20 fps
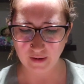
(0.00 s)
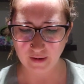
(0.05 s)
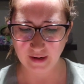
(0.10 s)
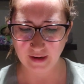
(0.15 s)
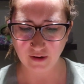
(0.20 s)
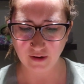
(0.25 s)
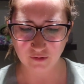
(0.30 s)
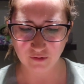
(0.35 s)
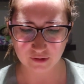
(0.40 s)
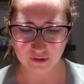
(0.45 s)
and I
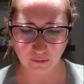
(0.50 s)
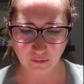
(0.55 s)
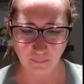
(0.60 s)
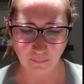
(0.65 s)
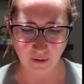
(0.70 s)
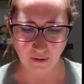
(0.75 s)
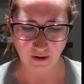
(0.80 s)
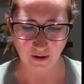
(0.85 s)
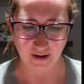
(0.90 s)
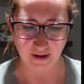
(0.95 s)
also
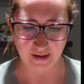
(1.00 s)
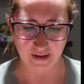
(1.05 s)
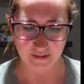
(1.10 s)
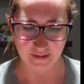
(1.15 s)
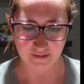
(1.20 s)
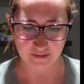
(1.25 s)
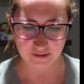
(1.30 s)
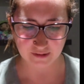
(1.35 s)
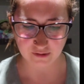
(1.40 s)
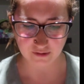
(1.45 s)
bought,
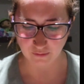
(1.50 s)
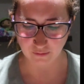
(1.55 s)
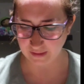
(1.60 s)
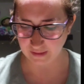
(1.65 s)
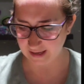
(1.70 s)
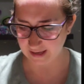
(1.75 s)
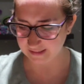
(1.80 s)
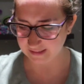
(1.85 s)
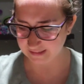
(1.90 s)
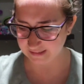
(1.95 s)
so
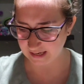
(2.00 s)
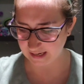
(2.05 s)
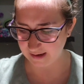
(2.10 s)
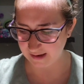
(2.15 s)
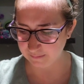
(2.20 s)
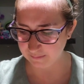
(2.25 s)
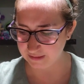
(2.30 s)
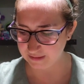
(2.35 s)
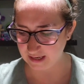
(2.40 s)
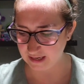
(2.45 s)
that
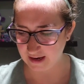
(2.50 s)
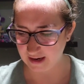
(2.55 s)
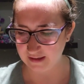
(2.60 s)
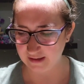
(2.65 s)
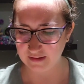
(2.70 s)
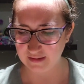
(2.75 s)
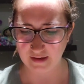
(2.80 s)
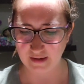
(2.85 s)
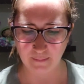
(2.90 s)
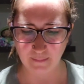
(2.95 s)
same day
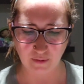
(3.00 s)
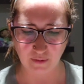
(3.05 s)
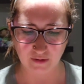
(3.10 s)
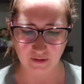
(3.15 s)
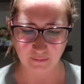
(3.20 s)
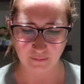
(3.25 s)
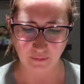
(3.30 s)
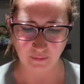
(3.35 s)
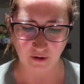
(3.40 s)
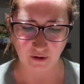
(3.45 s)
that I bought
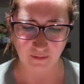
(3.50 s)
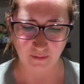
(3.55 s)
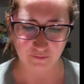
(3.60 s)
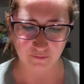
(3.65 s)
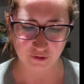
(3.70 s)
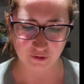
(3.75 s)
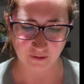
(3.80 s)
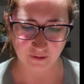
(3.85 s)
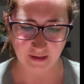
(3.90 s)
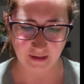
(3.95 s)
the palm
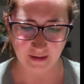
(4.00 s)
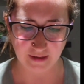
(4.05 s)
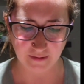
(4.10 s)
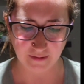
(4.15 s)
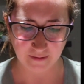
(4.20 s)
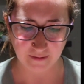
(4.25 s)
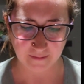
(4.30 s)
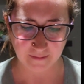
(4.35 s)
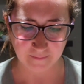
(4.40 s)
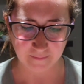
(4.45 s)
tree,
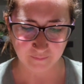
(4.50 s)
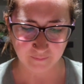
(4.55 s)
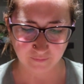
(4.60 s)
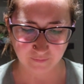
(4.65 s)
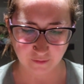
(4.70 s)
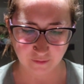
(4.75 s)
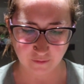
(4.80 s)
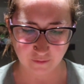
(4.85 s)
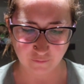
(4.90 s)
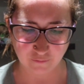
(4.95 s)

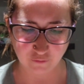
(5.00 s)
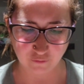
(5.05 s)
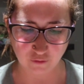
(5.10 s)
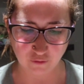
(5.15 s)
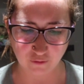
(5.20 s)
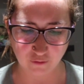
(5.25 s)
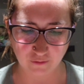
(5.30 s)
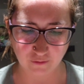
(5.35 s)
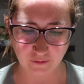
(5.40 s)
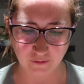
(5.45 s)

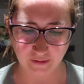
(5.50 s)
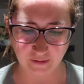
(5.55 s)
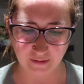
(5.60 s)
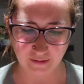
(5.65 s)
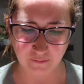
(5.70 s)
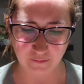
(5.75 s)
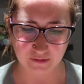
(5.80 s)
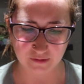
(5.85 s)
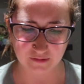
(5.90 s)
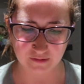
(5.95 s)
it
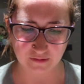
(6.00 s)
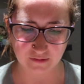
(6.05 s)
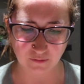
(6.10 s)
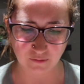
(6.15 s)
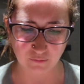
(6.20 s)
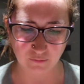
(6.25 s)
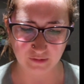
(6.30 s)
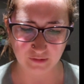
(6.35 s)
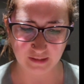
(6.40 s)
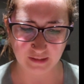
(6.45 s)
was
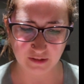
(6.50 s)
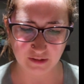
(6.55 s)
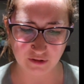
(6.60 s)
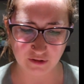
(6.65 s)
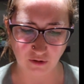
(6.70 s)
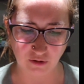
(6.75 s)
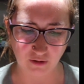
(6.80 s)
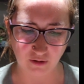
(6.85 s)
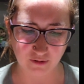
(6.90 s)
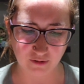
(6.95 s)
only
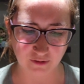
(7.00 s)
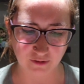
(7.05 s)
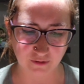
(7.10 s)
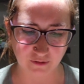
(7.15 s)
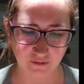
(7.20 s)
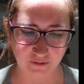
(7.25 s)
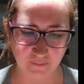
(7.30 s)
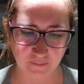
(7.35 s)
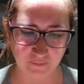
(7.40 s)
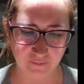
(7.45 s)

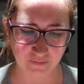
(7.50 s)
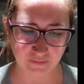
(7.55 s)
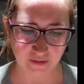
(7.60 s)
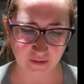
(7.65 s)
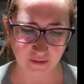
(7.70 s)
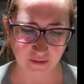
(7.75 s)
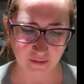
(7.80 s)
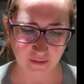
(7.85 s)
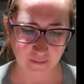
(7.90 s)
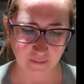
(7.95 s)
$1,
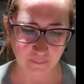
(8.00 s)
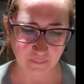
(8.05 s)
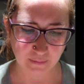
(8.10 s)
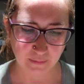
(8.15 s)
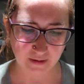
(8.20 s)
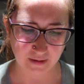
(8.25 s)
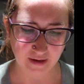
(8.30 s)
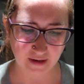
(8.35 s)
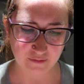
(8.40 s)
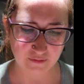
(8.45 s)

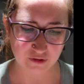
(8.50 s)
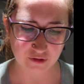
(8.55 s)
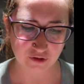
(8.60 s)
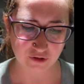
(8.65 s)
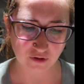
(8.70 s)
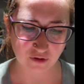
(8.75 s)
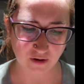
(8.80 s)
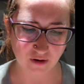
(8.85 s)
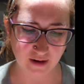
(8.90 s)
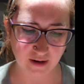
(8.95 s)
but I was
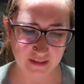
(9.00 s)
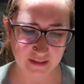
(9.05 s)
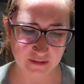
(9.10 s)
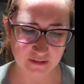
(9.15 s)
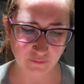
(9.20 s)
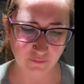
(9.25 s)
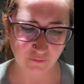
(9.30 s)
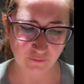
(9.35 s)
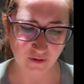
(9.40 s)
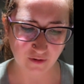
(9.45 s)
trying
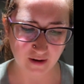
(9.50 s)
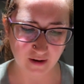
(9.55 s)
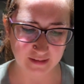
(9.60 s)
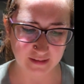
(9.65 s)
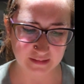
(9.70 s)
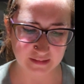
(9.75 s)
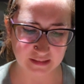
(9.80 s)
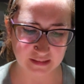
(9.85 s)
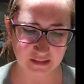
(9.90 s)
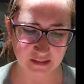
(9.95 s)
to
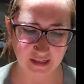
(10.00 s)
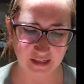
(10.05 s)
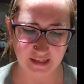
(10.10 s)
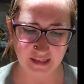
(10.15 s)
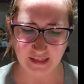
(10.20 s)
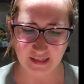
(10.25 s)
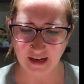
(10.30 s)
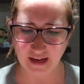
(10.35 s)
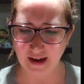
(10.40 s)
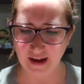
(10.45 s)
find, this
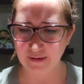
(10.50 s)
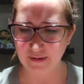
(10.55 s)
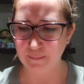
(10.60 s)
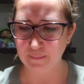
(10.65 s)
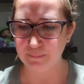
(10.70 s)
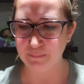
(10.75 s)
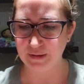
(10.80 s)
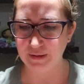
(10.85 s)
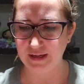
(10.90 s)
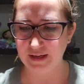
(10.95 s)
lady had a
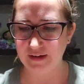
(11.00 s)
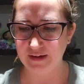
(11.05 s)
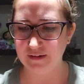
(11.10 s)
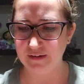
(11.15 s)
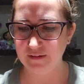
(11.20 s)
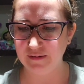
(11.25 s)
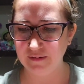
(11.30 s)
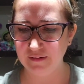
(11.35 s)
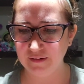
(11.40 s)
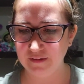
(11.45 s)

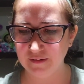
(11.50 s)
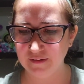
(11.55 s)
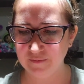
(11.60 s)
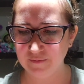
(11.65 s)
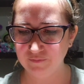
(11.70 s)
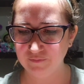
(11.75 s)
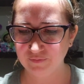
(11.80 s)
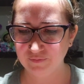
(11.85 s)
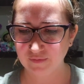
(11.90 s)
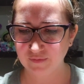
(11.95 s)
bin
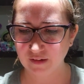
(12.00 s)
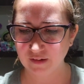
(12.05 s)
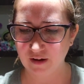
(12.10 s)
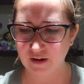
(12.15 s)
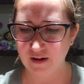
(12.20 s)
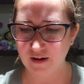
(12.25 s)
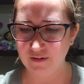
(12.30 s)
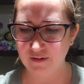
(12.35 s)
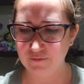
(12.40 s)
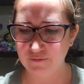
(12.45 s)

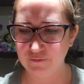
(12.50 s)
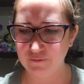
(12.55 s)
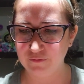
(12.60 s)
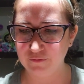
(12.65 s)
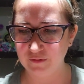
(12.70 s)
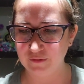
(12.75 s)
of